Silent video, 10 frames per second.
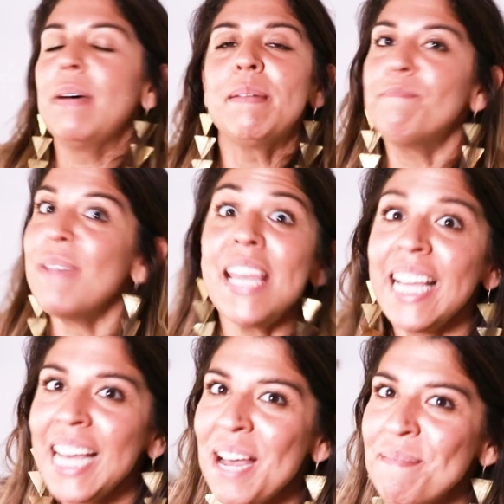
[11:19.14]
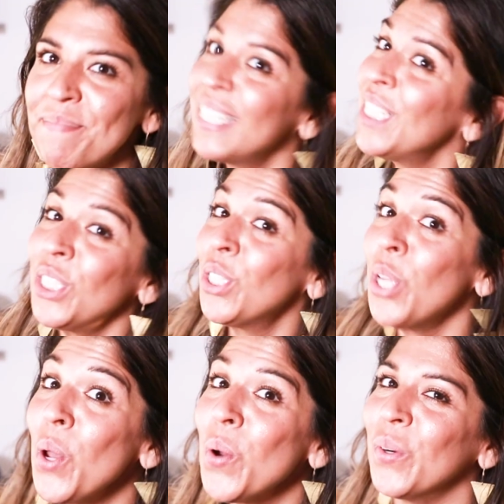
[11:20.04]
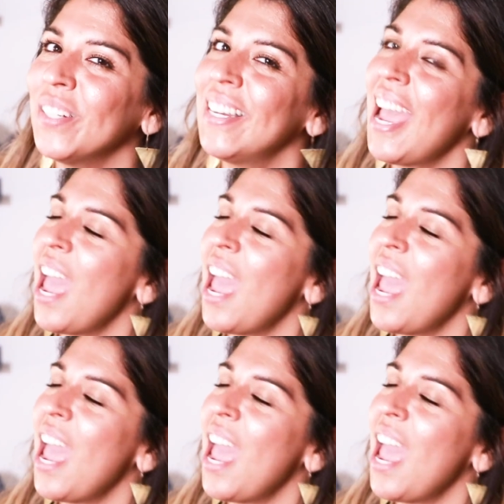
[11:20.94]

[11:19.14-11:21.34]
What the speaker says: But big companies do.